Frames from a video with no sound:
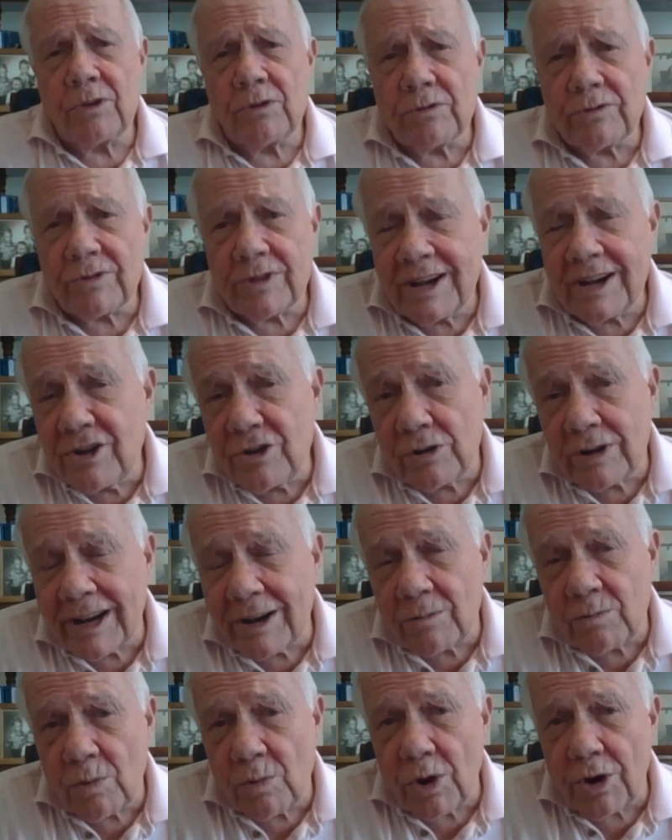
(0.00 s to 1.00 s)
then
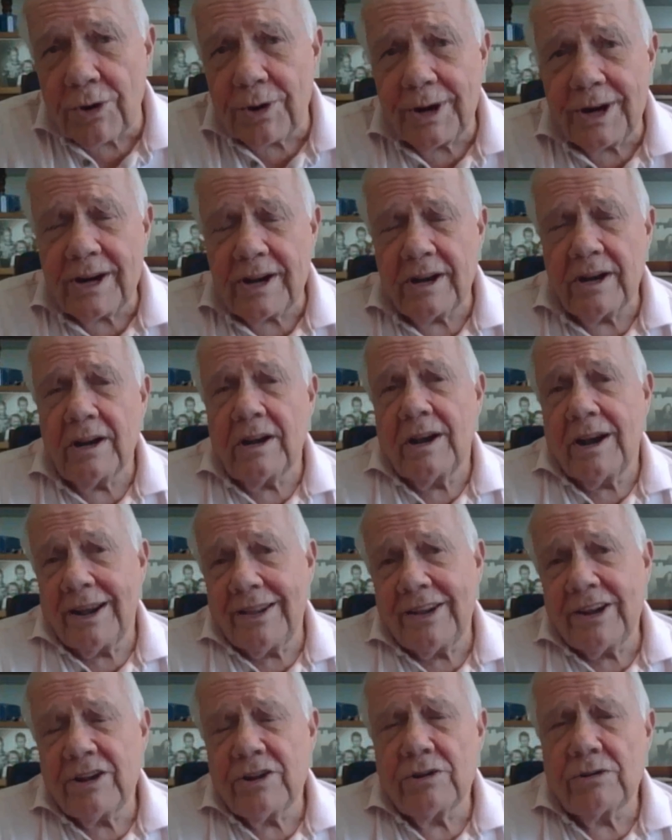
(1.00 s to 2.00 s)
you'll get worried,
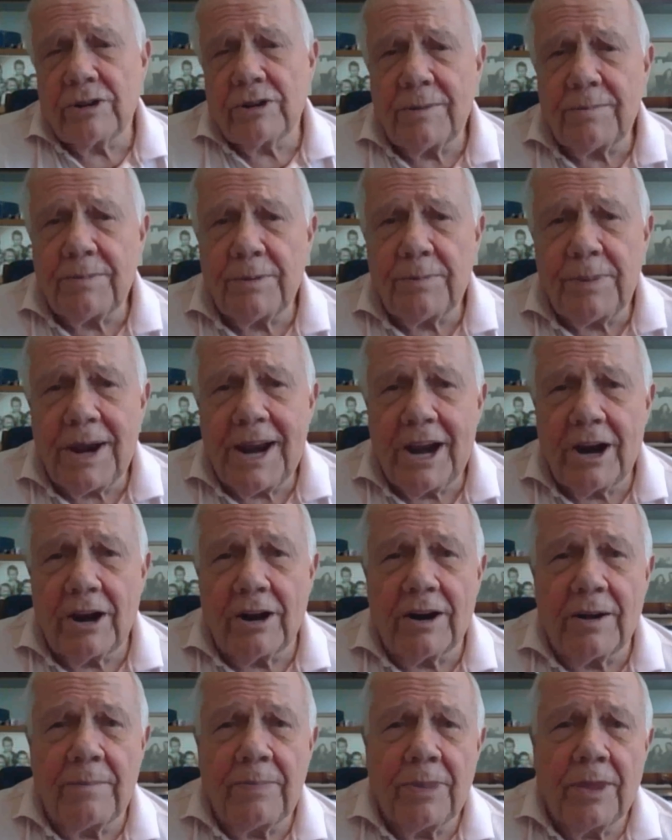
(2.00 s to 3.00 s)
and then you'll get
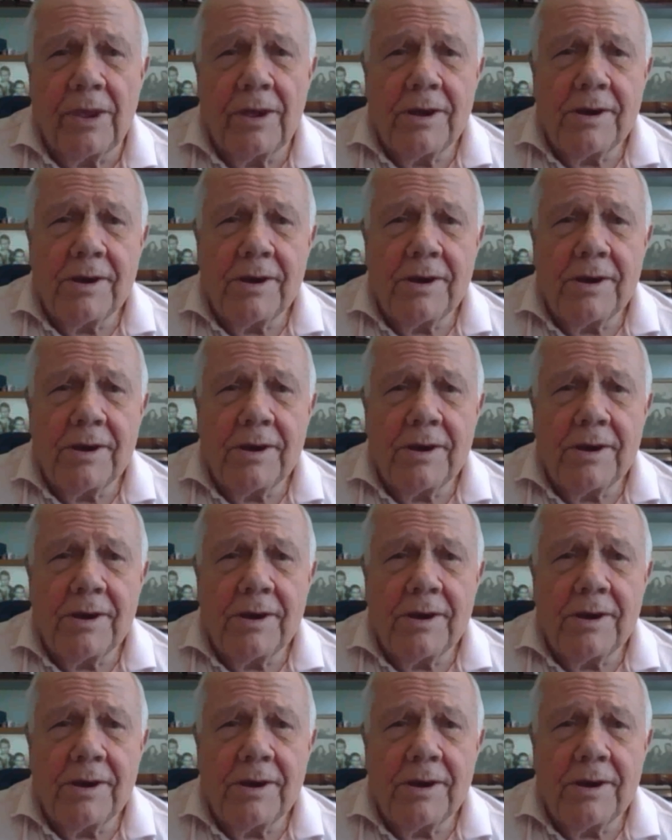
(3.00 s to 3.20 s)
prepared.